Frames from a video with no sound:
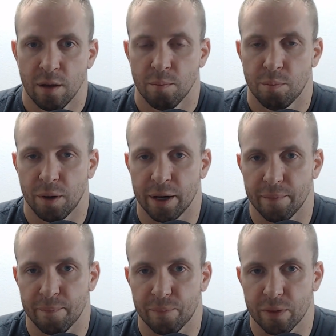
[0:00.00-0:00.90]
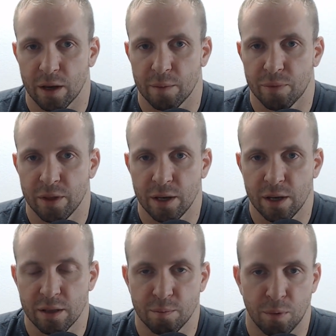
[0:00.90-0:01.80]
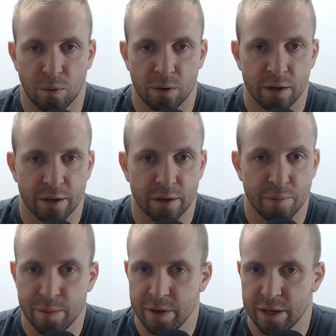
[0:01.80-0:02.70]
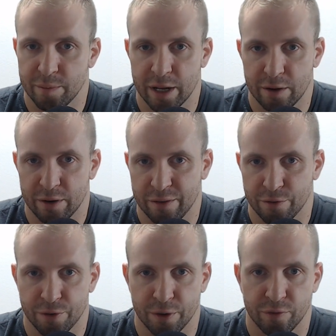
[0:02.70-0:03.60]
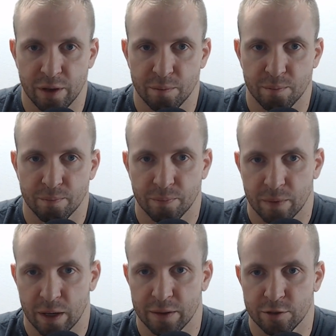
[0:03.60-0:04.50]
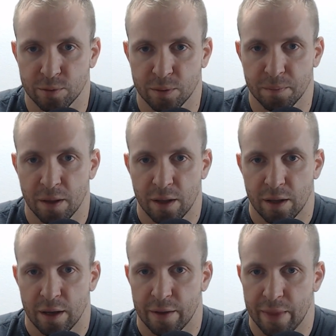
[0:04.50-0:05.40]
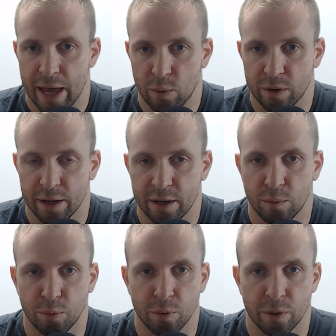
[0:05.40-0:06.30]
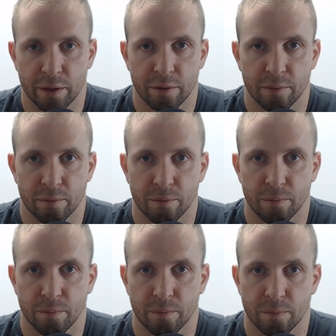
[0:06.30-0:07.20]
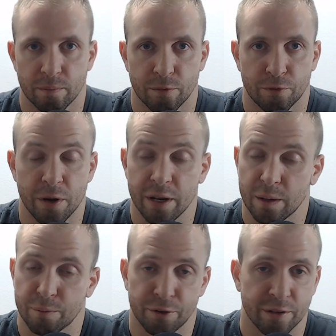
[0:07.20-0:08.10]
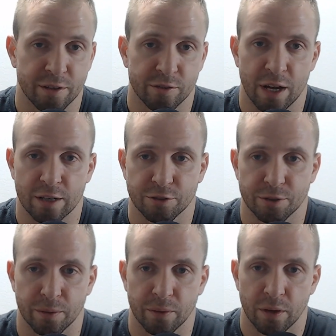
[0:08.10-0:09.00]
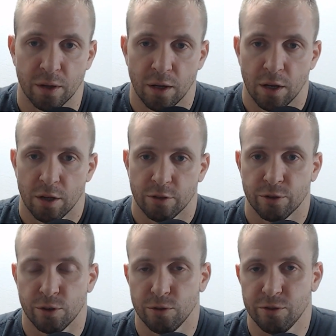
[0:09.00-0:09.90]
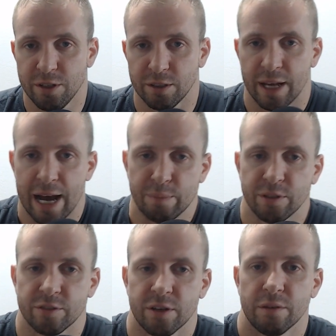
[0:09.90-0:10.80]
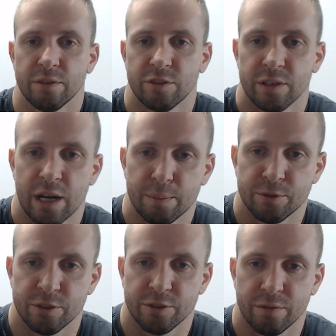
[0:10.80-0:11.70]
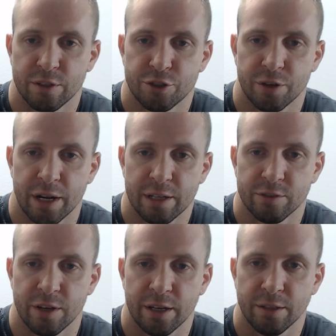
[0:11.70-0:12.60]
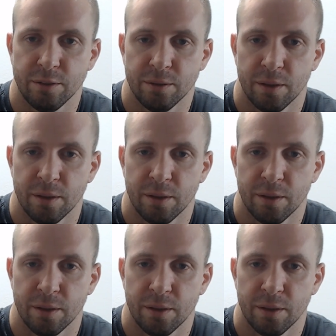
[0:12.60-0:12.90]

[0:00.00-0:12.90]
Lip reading: but I'm thinking the boron could maybe get me down to even 15 on this one, and that would help with freeing up free testosterone. So those are the labs. That's kind of a synopsis of the training cycle.